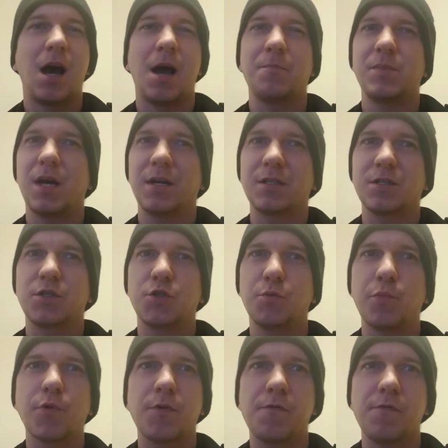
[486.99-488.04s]
I'm not a
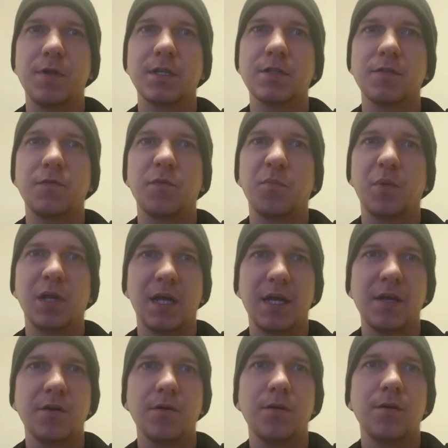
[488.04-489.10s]
super defensive
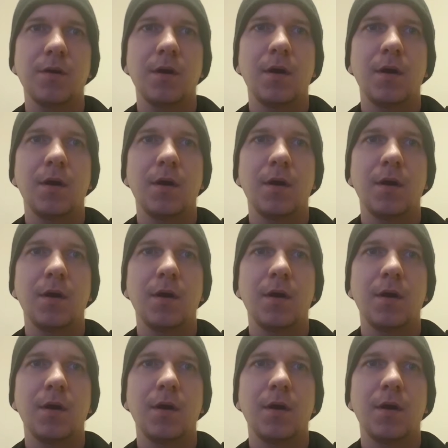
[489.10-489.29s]
player.